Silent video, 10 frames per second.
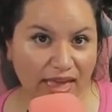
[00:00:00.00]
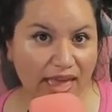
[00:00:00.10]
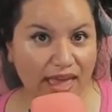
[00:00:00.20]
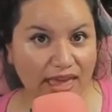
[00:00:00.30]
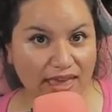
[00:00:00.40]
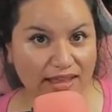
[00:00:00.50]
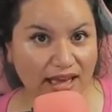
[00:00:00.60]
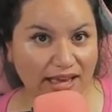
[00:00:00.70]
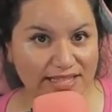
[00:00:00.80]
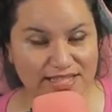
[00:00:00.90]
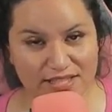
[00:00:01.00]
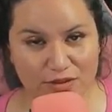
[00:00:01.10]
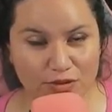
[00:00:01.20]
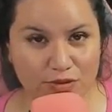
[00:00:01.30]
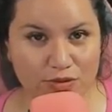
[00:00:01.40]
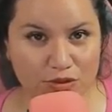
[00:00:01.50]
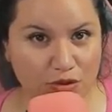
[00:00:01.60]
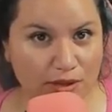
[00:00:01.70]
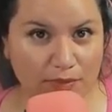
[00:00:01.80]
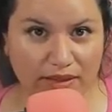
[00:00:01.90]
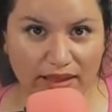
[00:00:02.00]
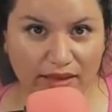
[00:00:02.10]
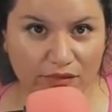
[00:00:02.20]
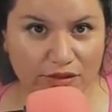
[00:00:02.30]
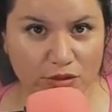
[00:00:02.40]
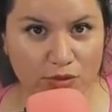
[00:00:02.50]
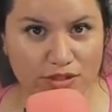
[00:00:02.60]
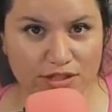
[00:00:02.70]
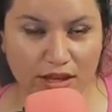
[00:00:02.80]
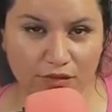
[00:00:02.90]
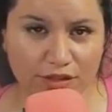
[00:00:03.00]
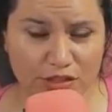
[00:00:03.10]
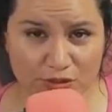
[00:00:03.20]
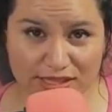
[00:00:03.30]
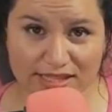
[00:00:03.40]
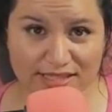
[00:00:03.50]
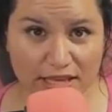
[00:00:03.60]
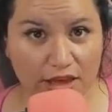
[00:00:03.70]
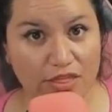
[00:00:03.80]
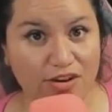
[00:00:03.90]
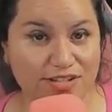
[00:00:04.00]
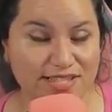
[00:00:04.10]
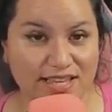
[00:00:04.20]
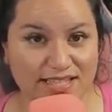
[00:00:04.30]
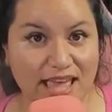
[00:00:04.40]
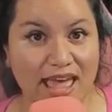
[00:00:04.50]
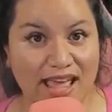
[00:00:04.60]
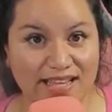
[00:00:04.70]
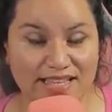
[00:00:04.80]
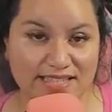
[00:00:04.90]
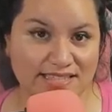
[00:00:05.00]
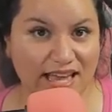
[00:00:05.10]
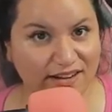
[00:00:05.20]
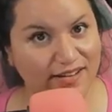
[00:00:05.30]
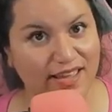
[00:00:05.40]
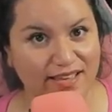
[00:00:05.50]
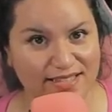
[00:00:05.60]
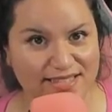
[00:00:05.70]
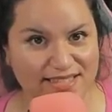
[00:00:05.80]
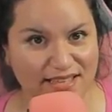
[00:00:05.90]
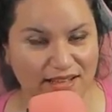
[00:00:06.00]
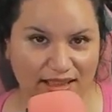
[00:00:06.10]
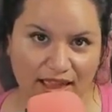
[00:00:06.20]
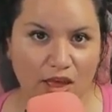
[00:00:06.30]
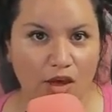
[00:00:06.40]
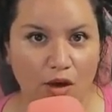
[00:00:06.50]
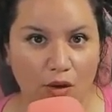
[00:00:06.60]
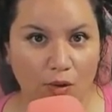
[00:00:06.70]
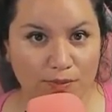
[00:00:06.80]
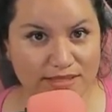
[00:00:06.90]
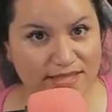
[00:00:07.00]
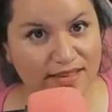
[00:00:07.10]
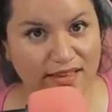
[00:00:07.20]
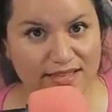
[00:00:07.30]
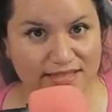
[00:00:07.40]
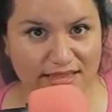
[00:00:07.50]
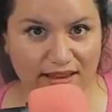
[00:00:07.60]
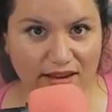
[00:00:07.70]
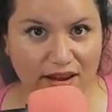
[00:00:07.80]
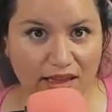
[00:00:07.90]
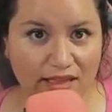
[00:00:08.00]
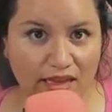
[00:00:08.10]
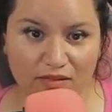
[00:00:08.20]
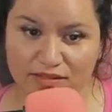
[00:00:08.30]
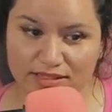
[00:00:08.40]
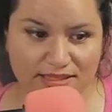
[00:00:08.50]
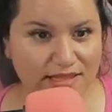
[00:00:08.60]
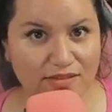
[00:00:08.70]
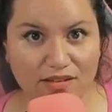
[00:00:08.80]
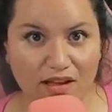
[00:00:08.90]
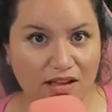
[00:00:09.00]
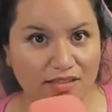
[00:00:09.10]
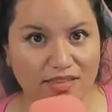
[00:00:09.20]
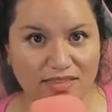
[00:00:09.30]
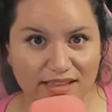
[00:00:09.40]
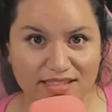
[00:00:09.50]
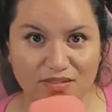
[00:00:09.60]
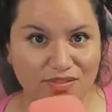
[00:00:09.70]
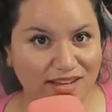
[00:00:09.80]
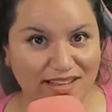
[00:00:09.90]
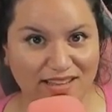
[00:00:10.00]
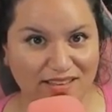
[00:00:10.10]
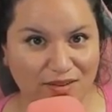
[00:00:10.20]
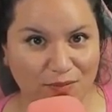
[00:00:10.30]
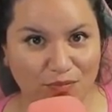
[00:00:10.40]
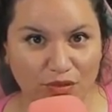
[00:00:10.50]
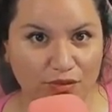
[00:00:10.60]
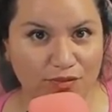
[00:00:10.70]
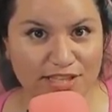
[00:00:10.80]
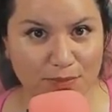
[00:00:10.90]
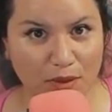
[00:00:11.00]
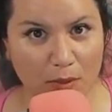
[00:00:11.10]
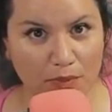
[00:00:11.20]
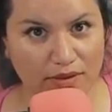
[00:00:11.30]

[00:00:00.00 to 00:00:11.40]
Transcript: And I do stream live on Twitch every Tuesdays, Thursdays, and Saturdays. Hope to see you guys there, and I will see you on the next video. This bump.